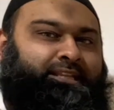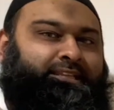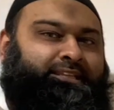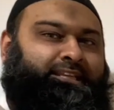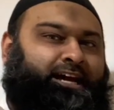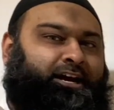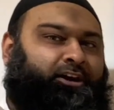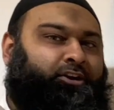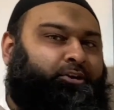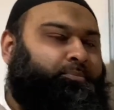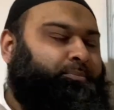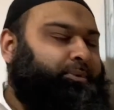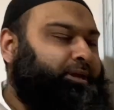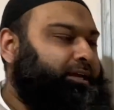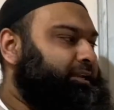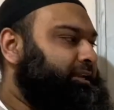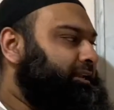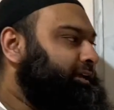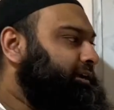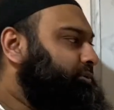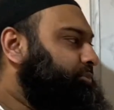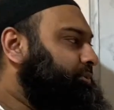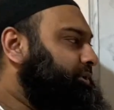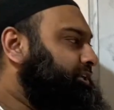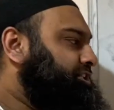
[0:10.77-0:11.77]
in the Arabic
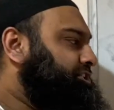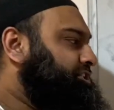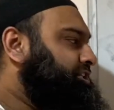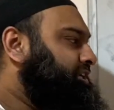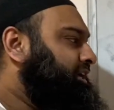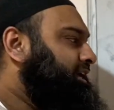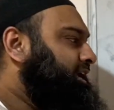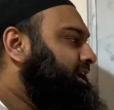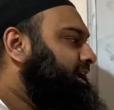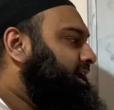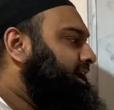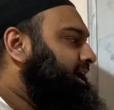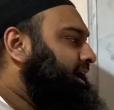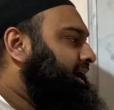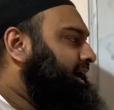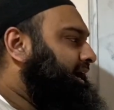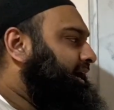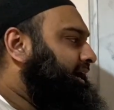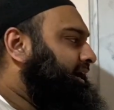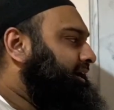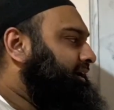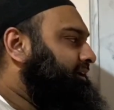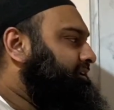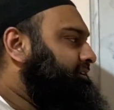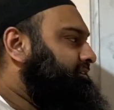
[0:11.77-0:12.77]
language.
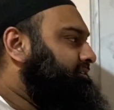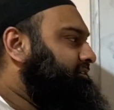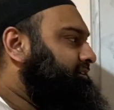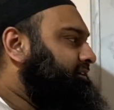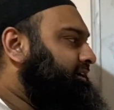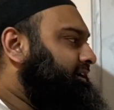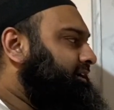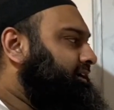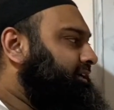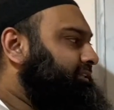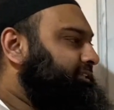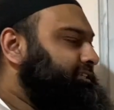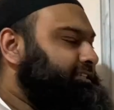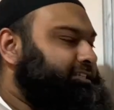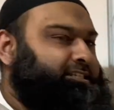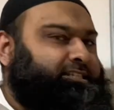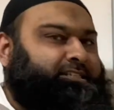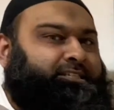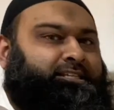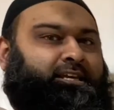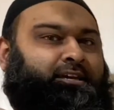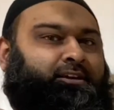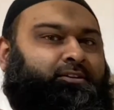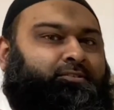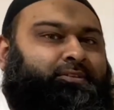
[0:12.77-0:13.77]
And this is
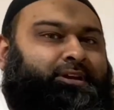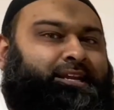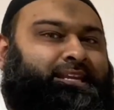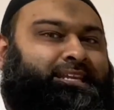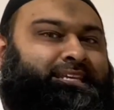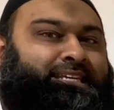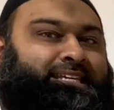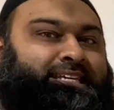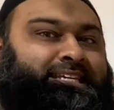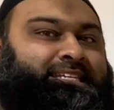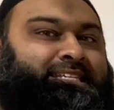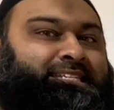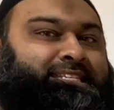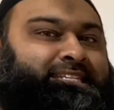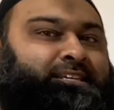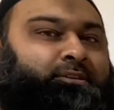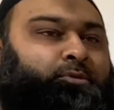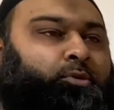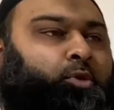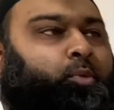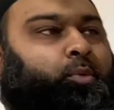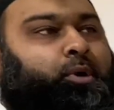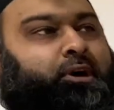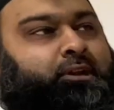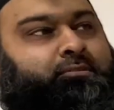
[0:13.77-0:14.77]
a really easy,
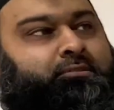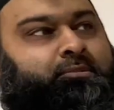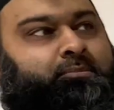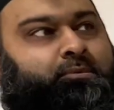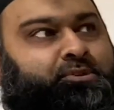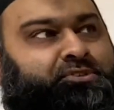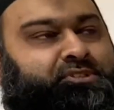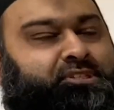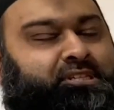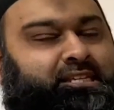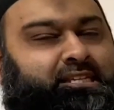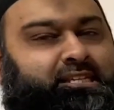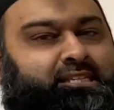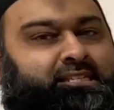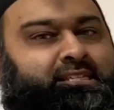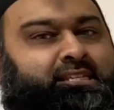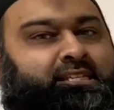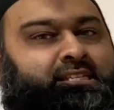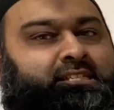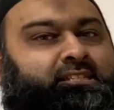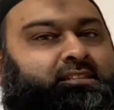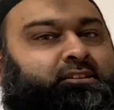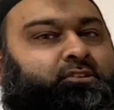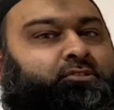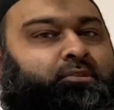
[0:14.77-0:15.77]
or one of the most
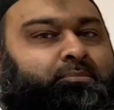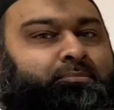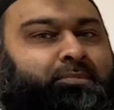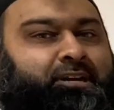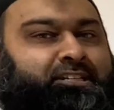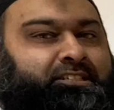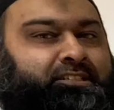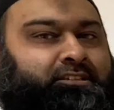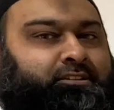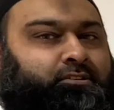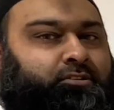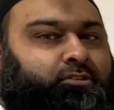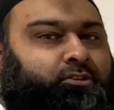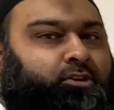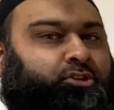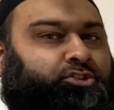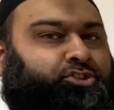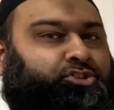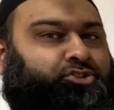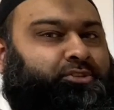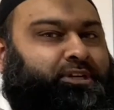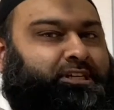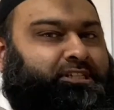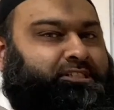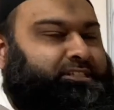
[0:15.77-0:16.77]
easiest grammatical
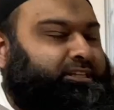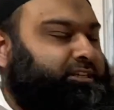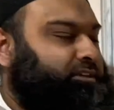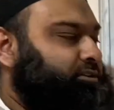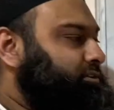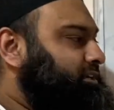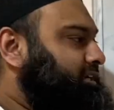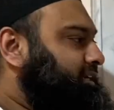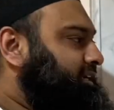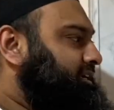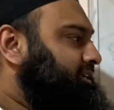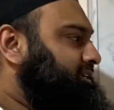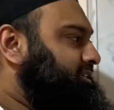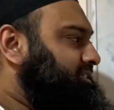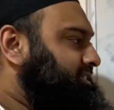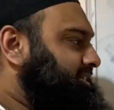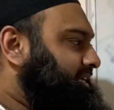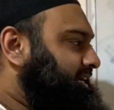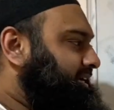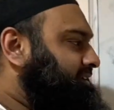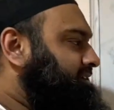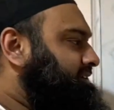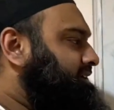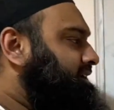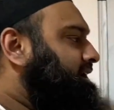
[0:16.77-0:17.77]
constructs that you can
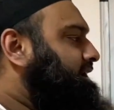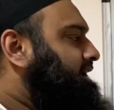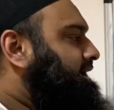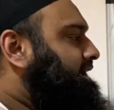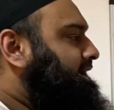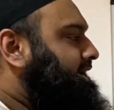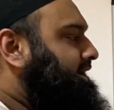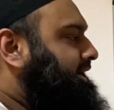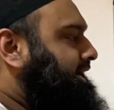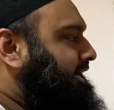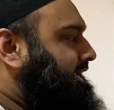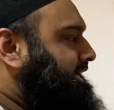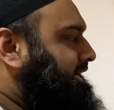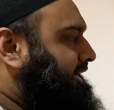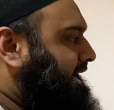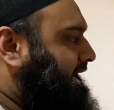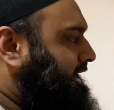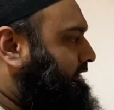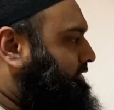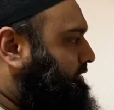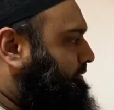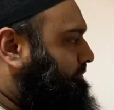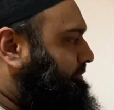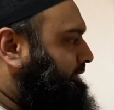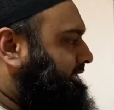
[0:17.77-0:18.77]
understand in
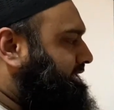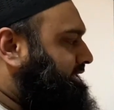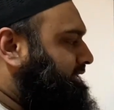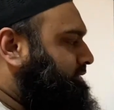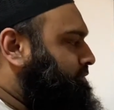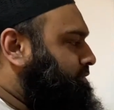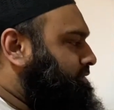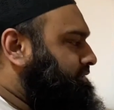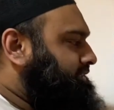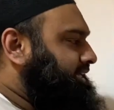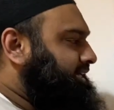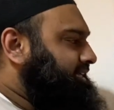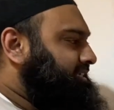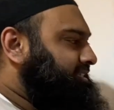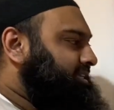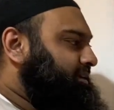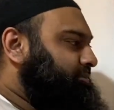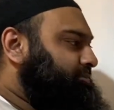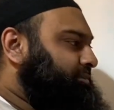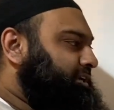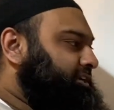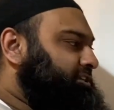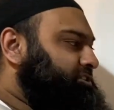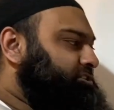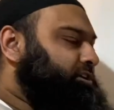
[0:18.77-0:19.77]
Arabic. And we'll take
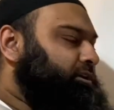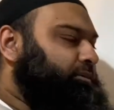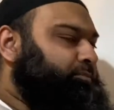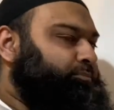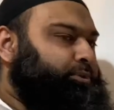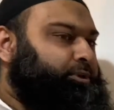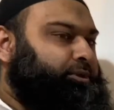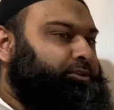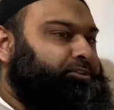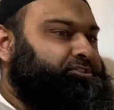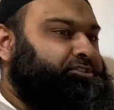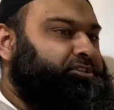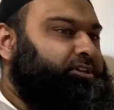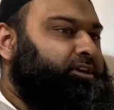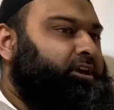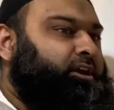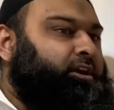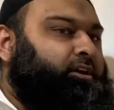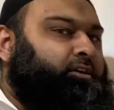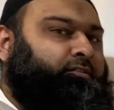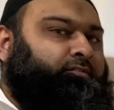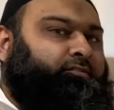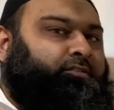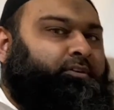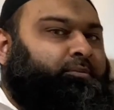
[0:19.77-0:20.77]
some examples
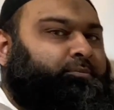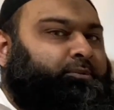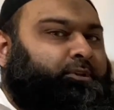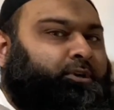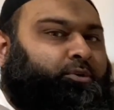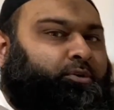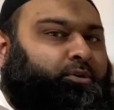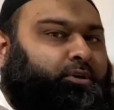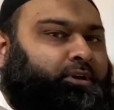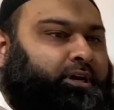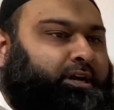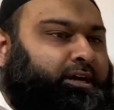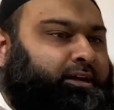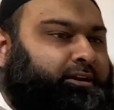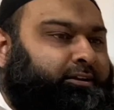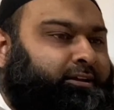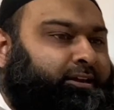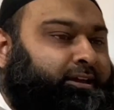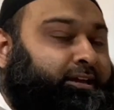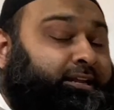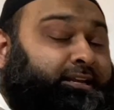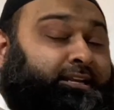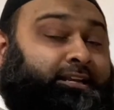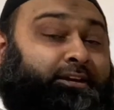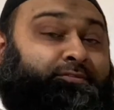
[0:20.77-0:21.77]
from the Quran.
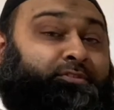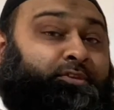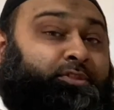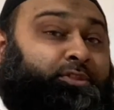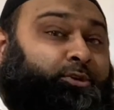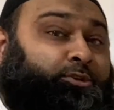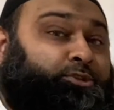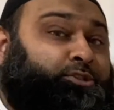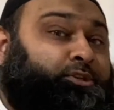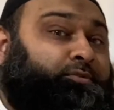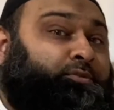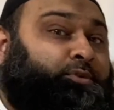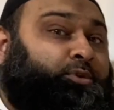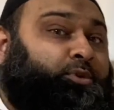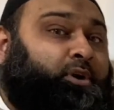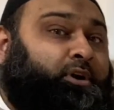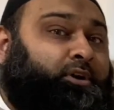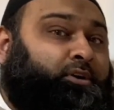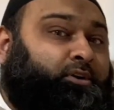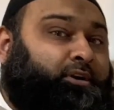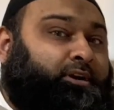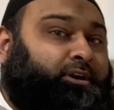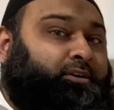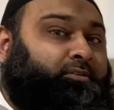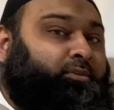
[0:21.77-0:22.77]
Now, for those of you who are
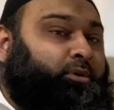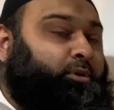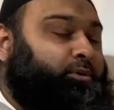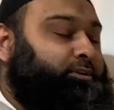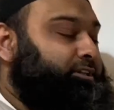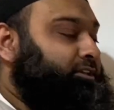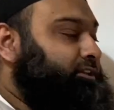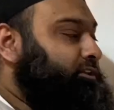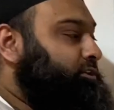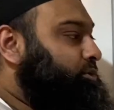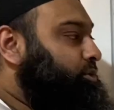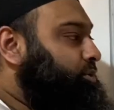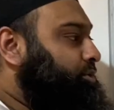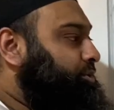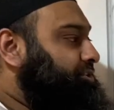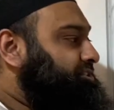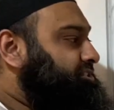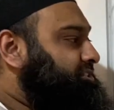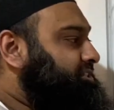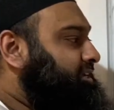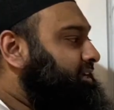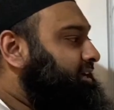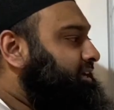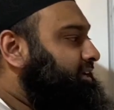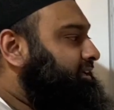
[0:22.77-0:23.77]
not enrolled in the
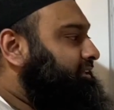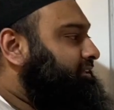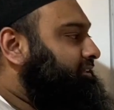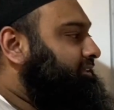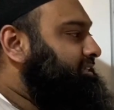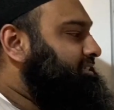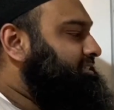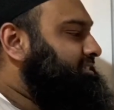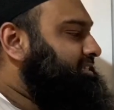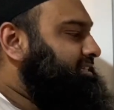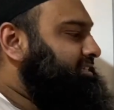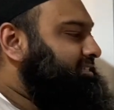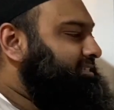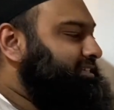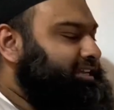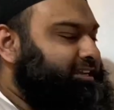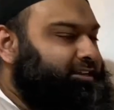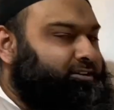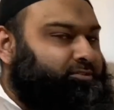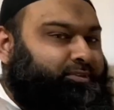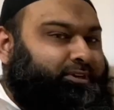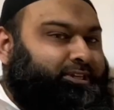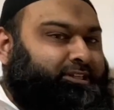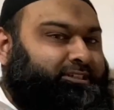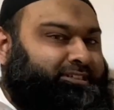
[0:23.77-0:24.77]
course, this is a
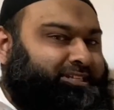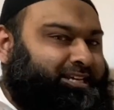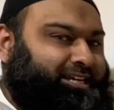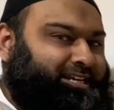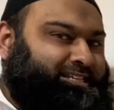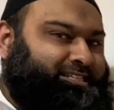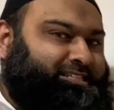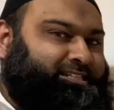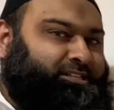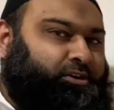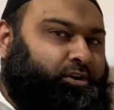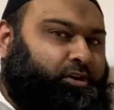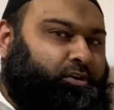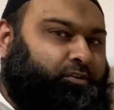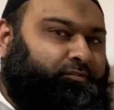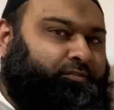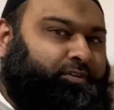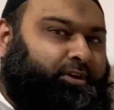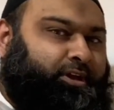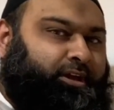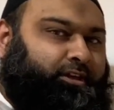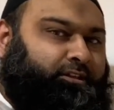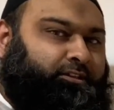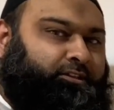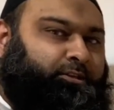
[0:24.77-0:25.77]
real taster of
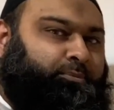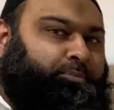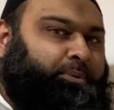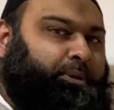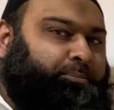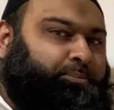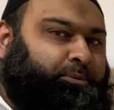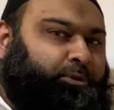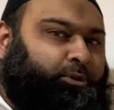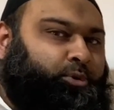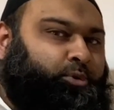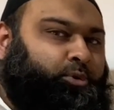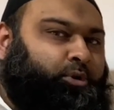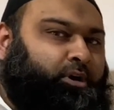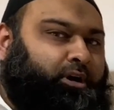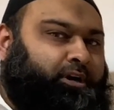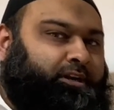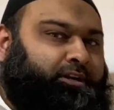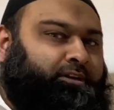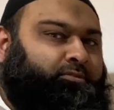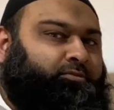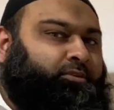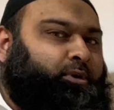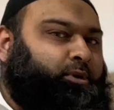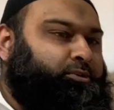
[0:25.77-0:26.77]
the people who are
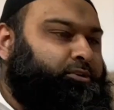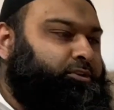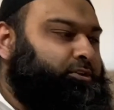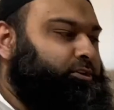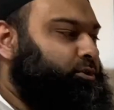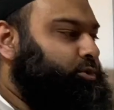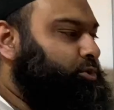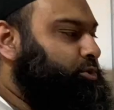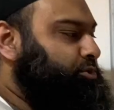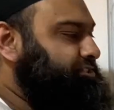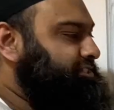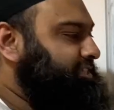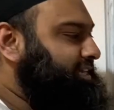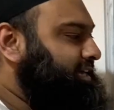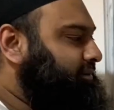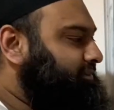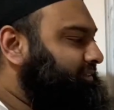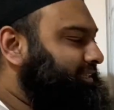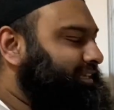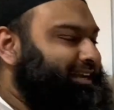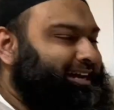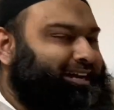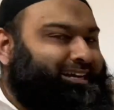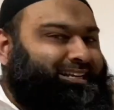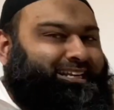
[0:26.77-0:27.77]
enrolled on the course, how
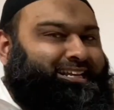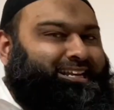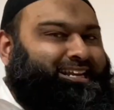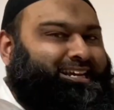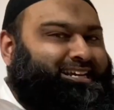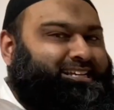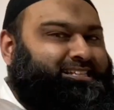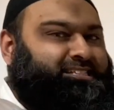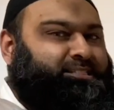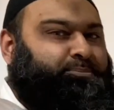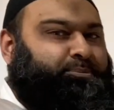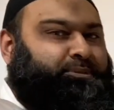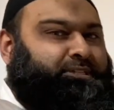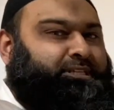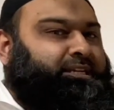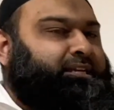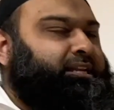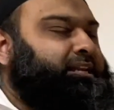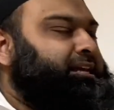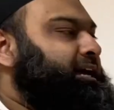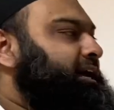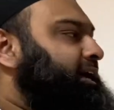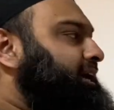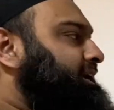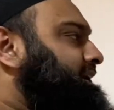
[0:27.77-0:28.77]
they analyze
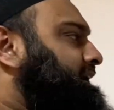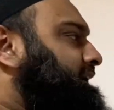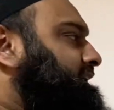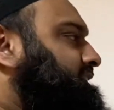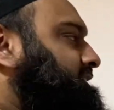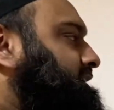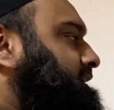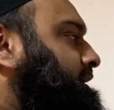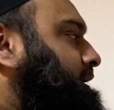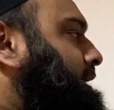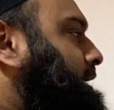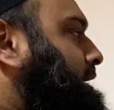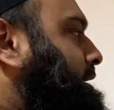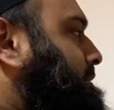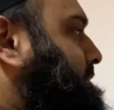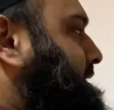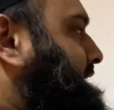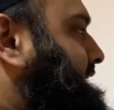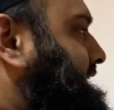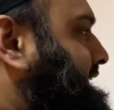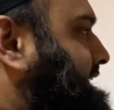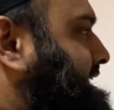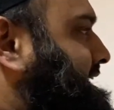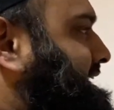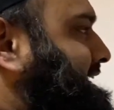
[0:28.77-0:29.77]
particular ayat. But in any